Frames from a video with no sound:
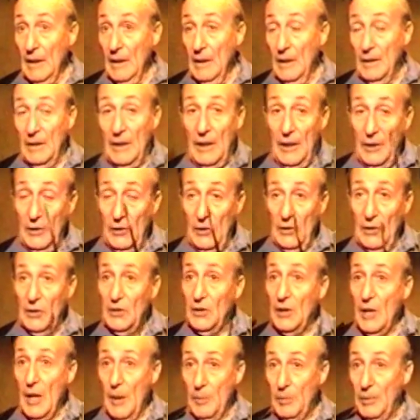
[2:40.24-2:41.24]
And there's this
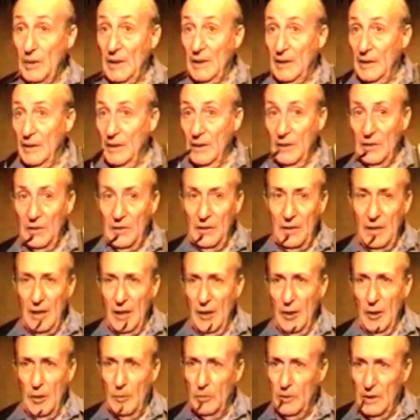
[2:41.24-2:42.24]
couple in this
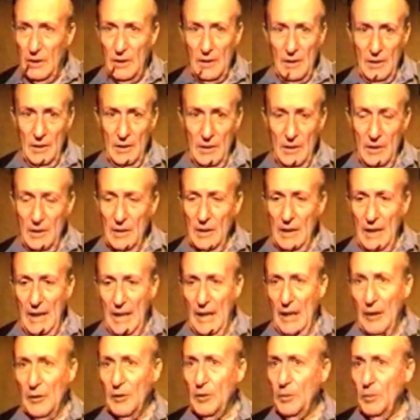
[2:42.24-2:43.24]
terrible
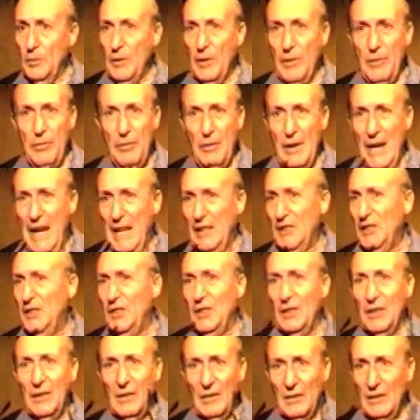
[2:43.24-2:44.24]
house with rats
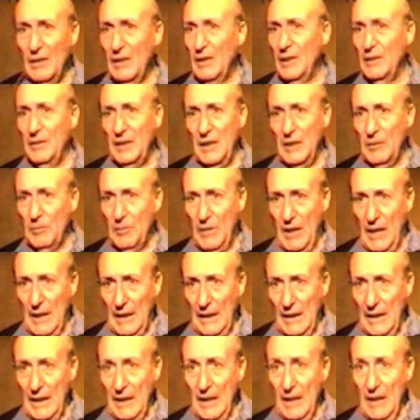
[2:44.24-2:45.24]
and living
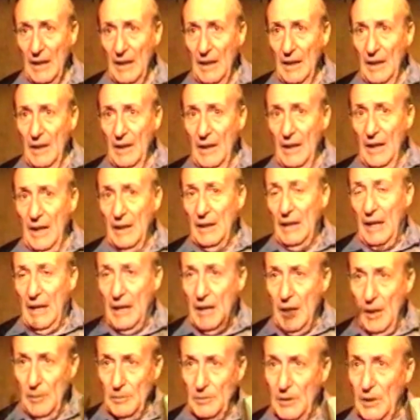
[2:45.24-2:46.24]
badly, and they
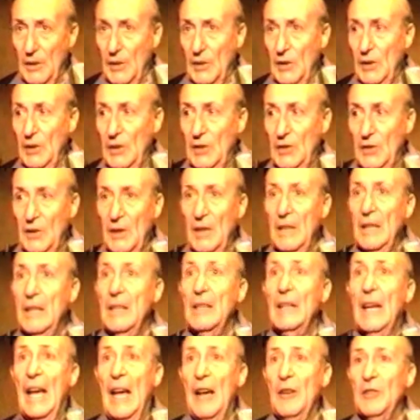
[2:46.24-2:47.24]
come to the
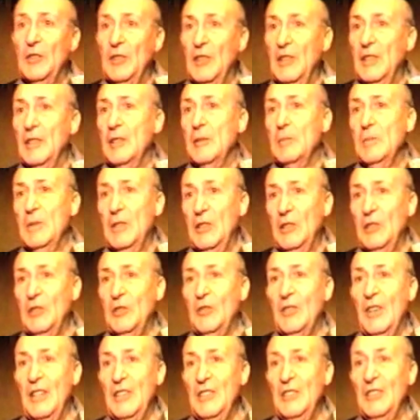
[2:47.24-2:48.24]
city housing
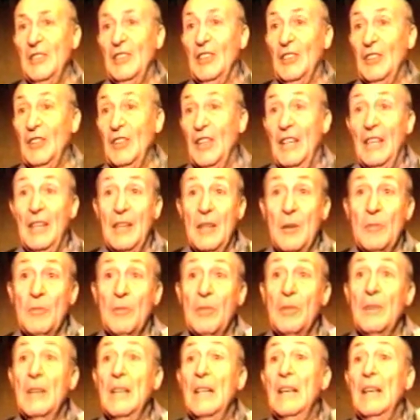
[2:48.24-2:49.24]
administration and say to them,
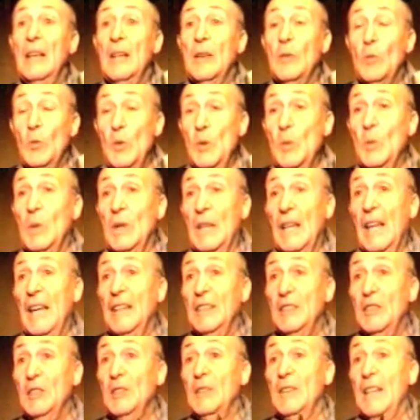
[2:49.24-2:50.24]
we would
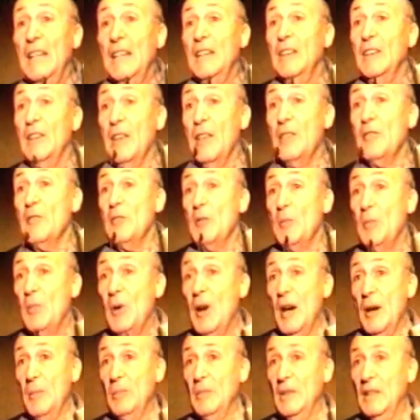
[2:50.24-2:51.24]
like to get another
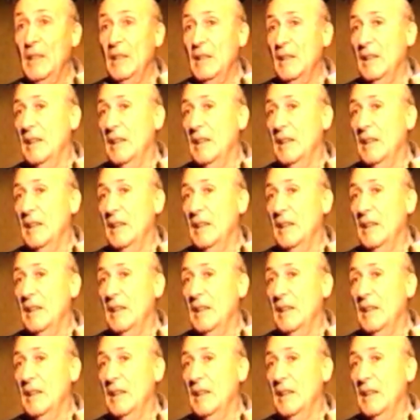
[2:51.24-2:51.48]
apartment.